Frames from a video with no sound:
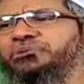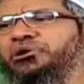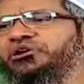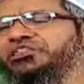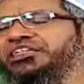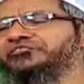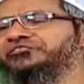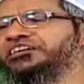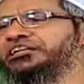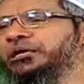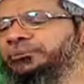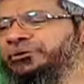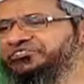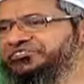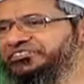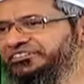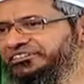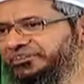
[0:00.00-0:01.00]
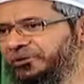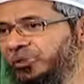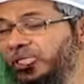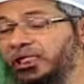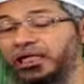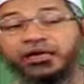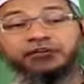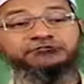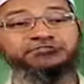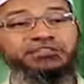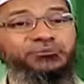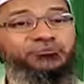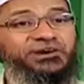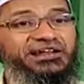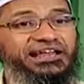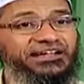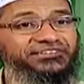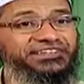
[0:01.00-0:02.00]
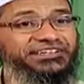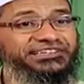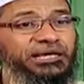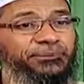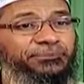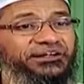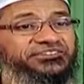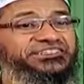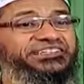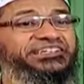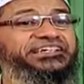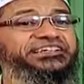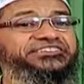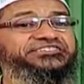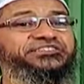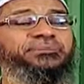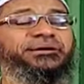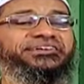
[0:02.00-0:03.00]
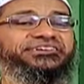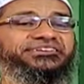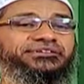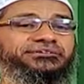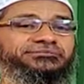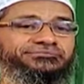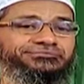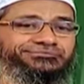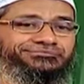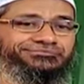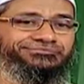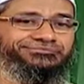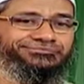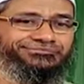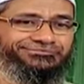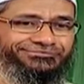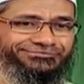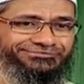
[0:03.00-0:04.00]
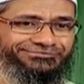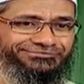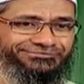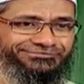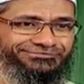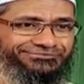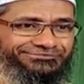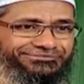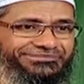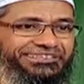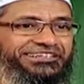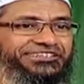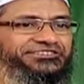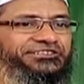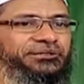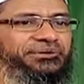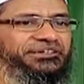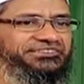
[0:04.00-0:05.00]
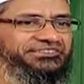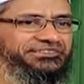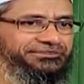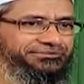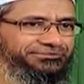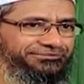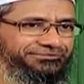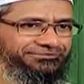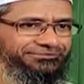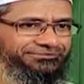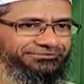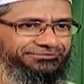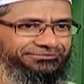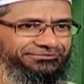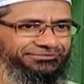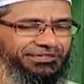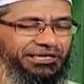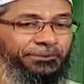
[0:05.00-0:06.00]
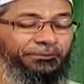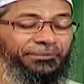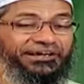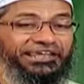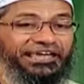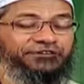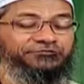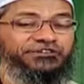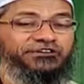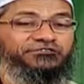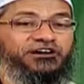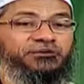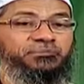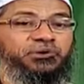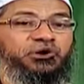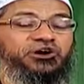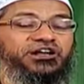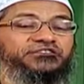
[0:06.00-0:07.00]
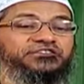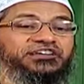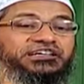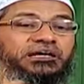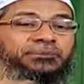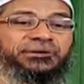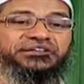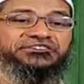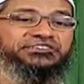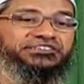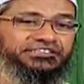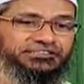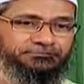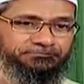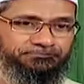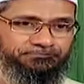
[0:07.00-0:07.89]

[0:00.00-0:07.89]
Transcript: may not have that capacity. If someone has that capacity, it is the best. It is the best. But everyone may not have that capacity